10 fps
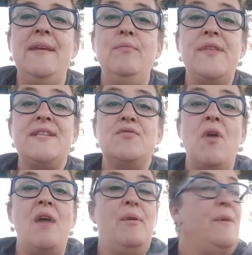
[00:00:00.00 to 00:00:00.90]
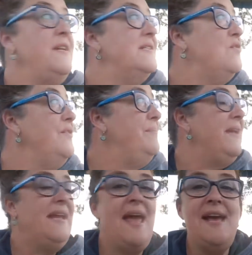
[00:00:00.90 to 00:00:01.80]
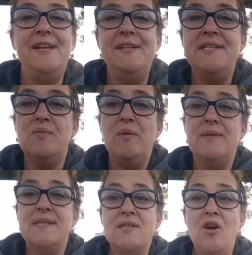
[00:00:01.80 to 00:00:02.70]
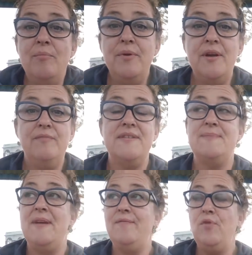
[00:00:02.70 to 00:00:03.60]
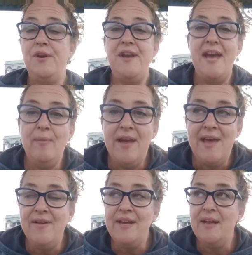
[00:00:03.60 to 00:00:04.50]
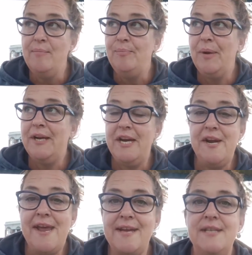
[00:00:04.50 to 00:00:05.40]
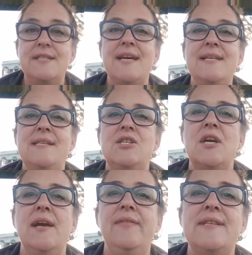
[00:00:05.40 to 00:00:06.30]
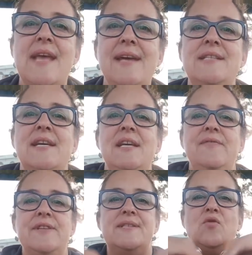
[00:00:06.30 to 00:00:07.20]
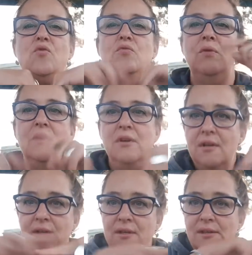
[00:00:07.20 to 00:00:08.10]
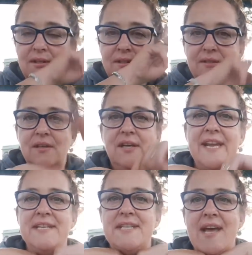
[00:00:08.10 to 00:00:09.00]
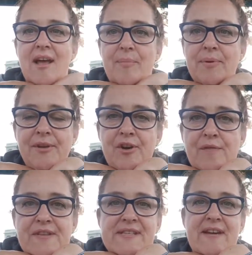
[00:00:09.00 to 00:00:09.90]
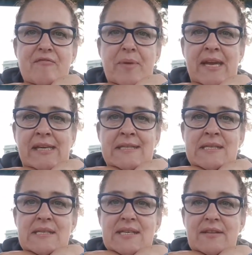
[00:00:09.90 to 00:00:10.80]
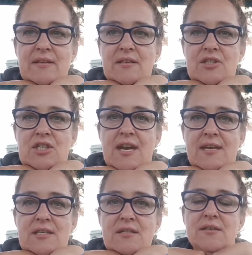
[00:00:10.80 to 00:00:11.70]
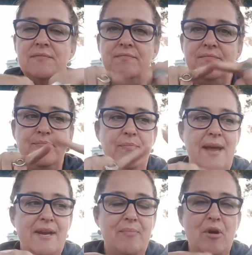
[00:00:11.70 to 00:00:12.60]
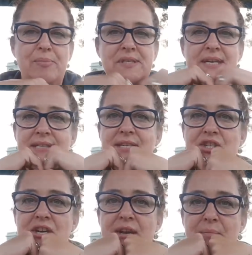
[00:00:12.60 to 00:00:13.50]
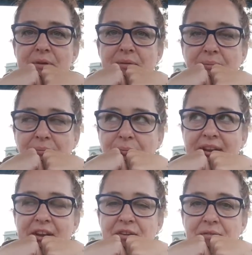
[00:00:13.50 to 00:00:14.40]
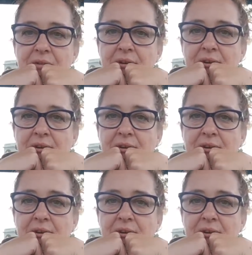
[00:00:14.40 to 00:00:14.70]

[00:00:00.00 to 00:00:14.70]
Well, that's right. We went and saw the big cannons. We were somber and respectful, and now we're having a bloody naked daisy chain. There's 18 of us all linked up. I don't know if there's enough penises in the chat to make a proper daisy chain, but we can